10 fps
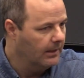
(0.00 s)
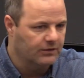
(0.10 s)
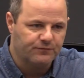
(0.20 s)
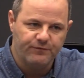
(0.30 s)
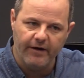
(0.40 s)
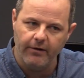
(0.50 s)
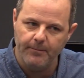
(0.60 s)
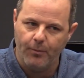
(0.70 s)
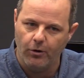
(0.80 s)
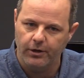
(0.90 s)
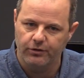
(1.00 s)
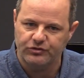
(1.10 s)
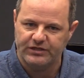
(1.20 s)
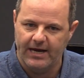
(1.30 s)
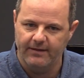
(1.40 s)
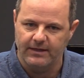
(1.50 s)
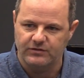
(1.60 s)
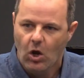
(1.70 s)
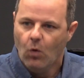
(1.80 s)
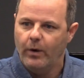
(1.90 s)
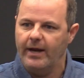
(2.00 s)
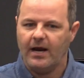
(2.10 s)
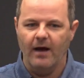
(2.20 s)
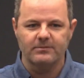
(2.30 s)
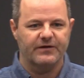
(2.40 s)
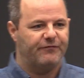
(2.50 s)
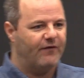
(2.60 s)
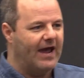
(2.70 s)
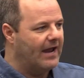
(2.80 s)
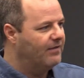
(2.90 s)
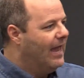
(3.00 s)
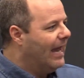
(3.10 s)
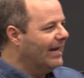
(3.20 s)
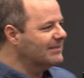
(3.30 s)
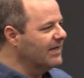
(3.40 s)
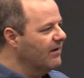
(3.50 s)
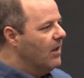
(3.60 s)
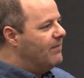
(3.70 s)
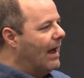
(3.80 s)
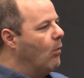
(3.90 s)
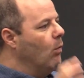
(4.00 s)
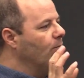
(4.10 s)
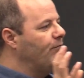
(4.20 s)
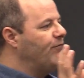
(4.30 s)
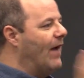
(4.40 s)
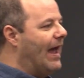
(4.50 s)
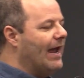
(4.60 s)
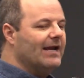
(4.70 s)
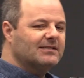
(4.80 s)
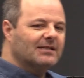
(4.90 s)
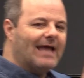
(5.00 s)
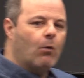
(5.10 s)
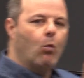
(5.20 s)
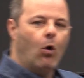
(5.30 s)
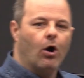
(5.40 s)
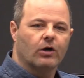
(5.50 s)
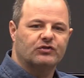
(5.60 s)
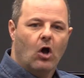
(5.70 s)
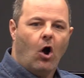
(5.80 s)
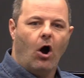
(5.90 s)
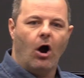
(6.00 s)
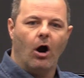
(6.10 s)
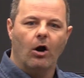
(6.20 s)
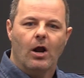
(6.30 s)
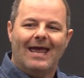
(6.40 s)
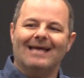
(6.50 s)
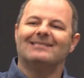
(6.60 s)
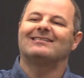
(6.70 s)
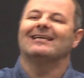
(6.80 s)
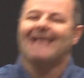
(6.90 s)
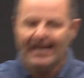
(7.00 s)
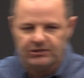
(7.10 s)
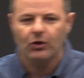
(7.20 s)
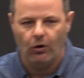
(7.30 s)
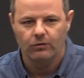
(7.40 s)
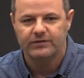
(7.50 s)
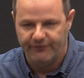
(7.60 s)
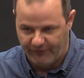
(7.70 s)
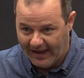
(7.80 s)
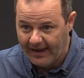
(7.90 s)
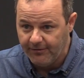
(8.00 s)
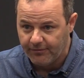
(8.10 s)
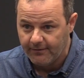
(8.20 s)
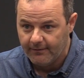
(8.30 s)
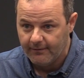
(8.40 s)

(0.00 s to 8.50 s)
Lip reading: And it's very important to understand this. When it comes to faith, it isn't that works are incidental to faith.